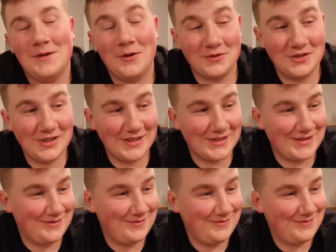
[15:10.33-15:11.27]
Oh,
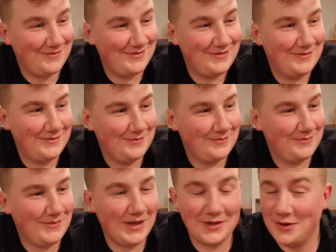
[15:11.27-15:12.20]
jeez.
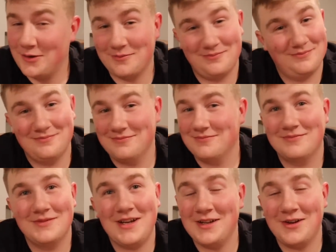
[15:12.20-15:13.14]
I don't.
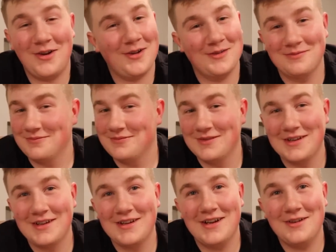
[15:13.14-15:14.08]
Not at all.
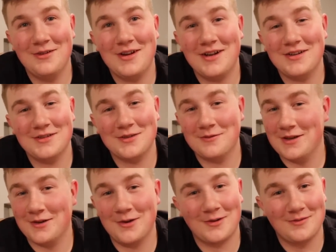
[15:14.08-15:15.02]
I do not deserve
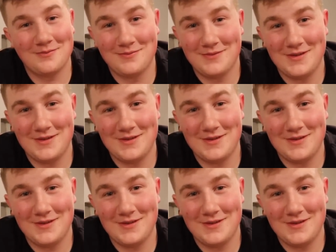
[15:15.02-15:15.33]
that girl.